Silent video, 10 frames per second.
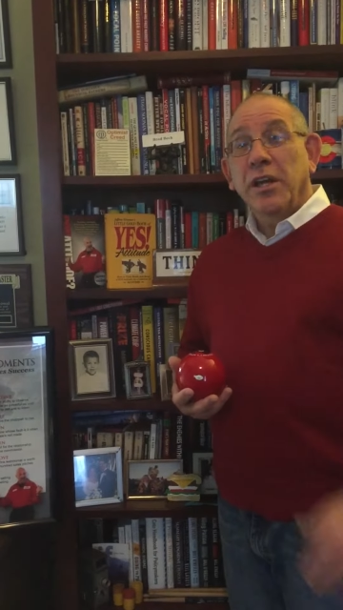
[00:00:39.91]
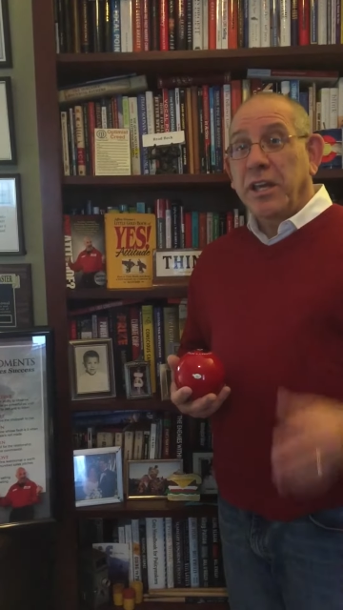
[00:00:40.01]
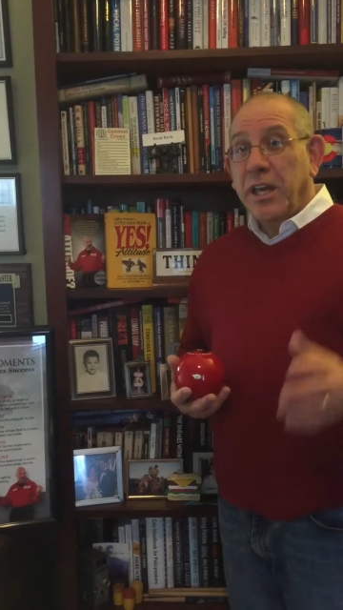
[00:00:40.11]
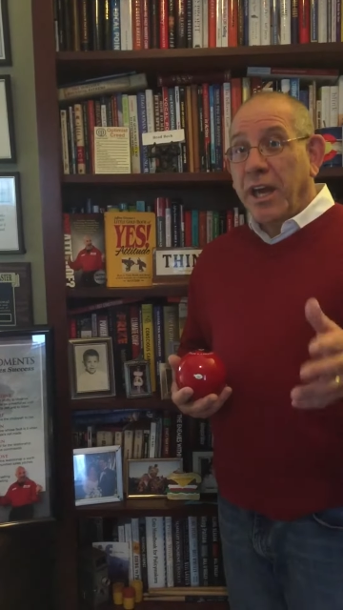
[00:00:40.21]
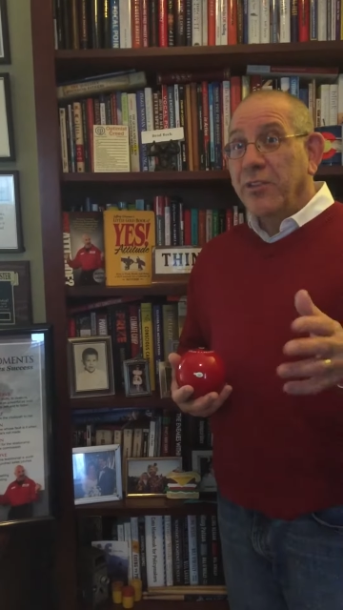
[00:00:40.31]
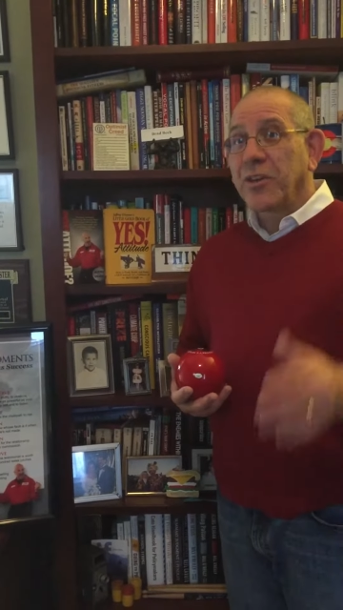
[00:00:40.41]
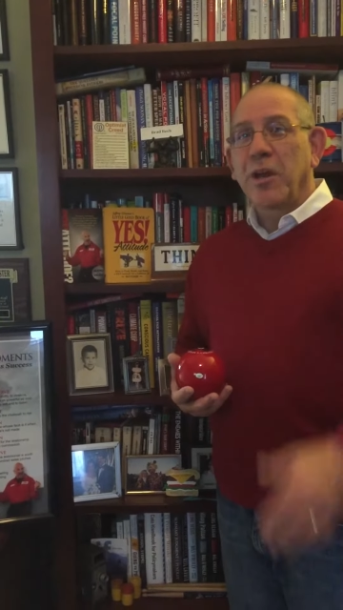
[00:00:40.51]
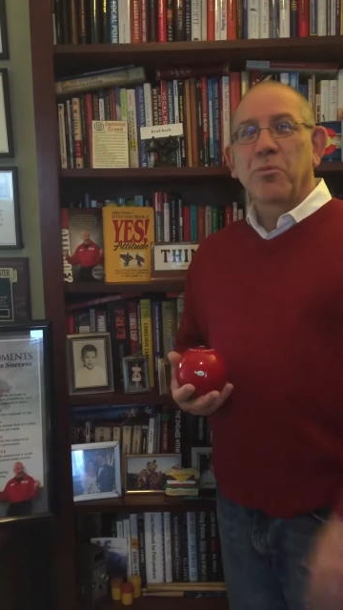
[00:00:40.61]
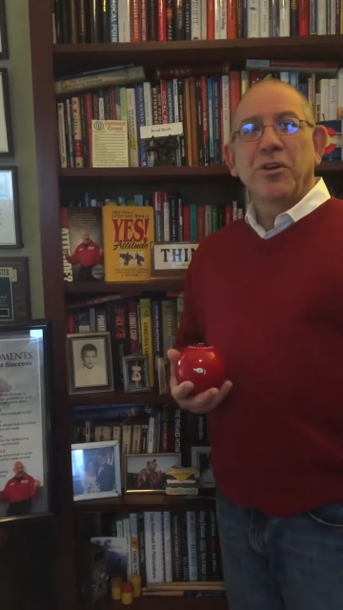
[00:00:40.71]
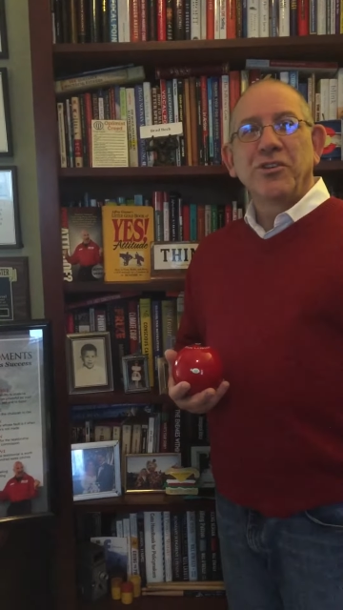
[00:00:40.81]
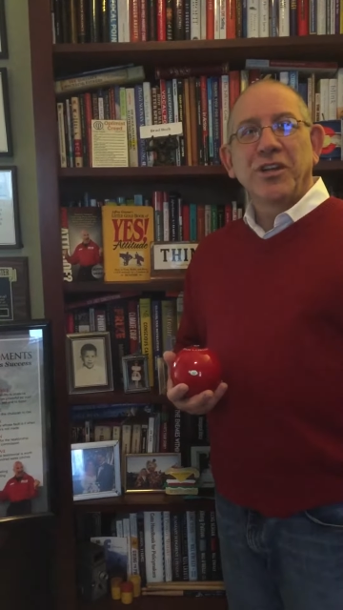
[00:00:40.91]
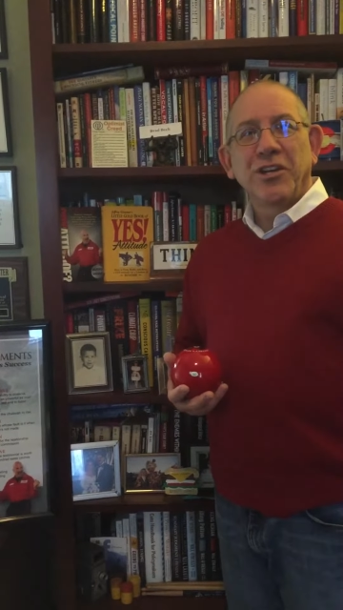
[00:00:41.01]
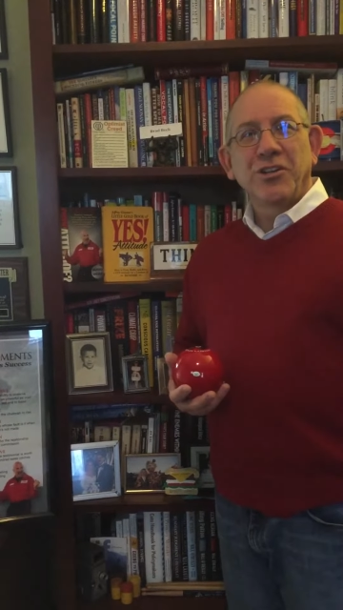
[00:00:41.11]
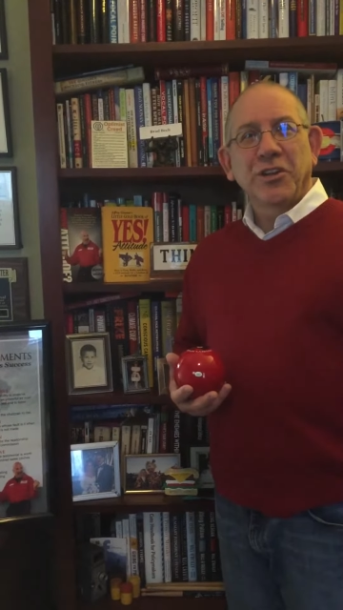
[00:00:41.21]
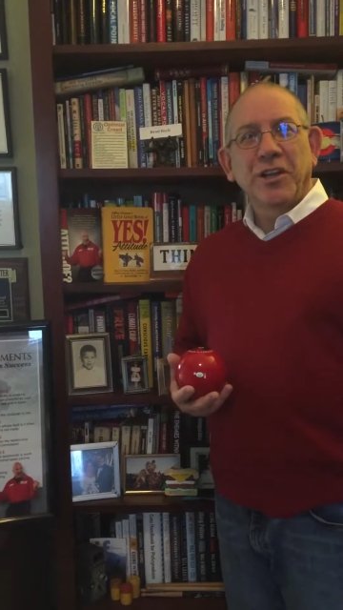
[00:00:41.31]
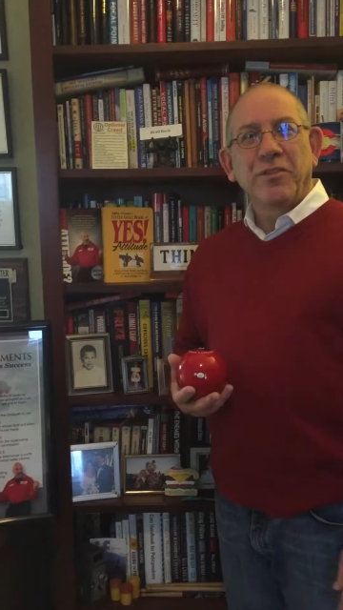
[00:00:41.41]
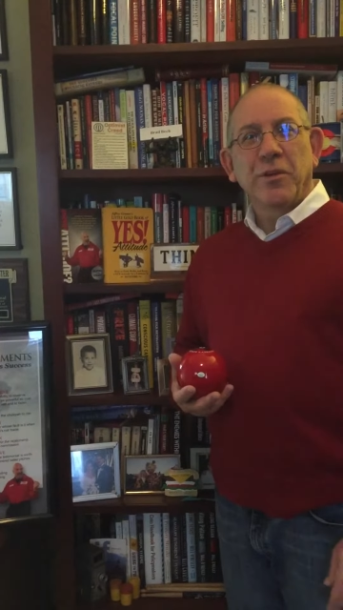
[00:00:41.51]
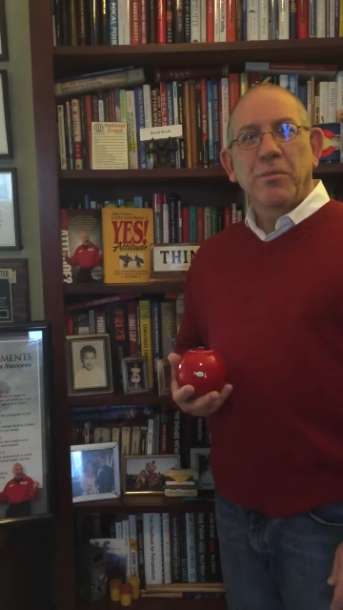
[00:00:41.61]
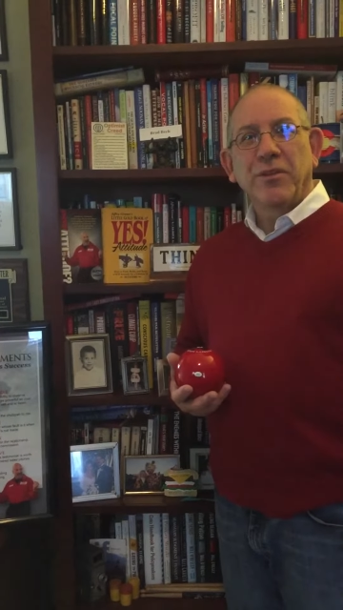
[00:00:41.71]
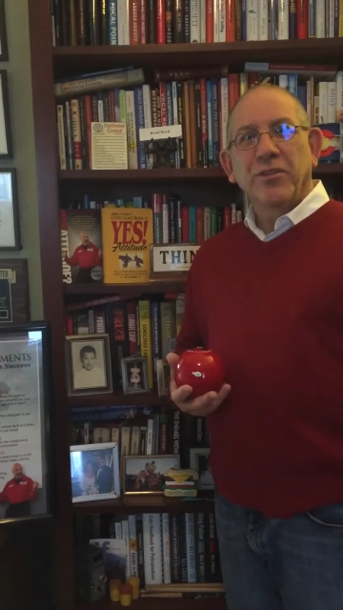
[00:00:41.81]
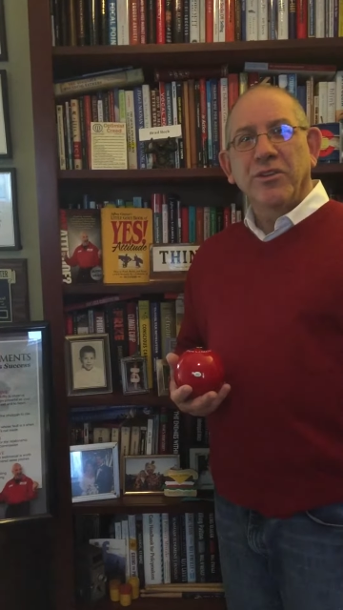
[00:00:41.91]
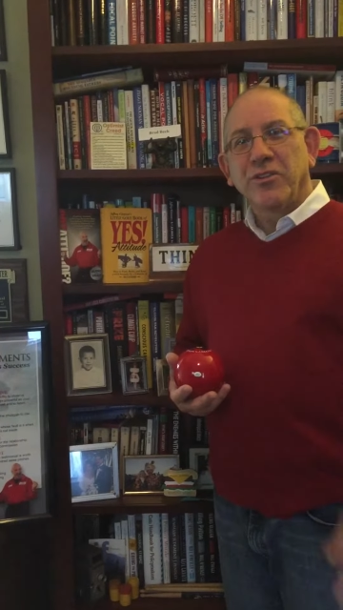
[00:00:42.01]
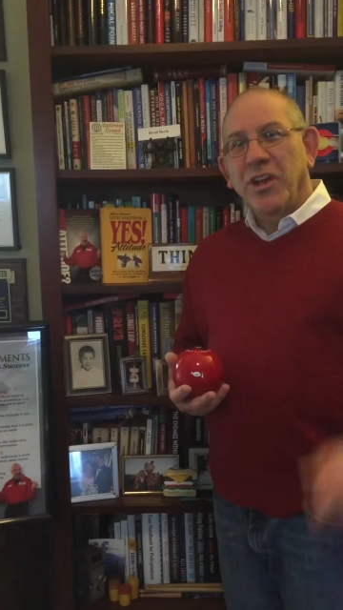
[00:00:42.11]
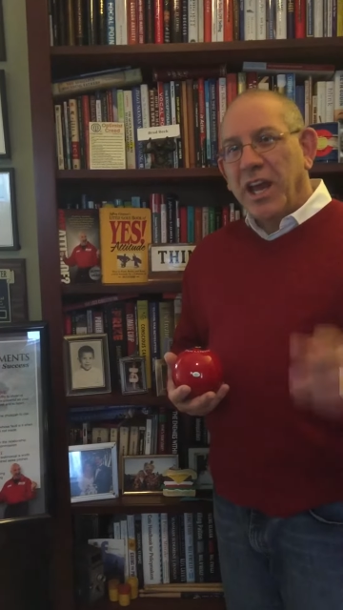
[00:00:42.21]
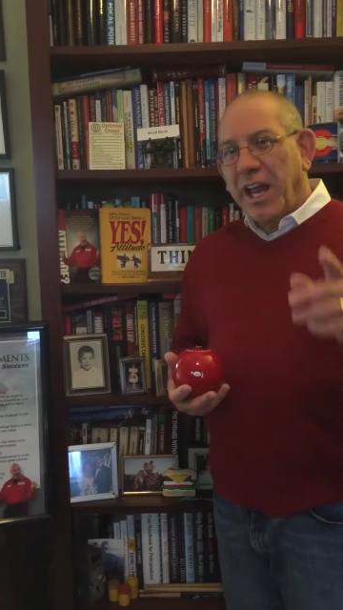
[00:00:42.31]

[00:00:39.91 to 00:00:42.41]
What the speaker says: Yes, I appreciate you leaving a message.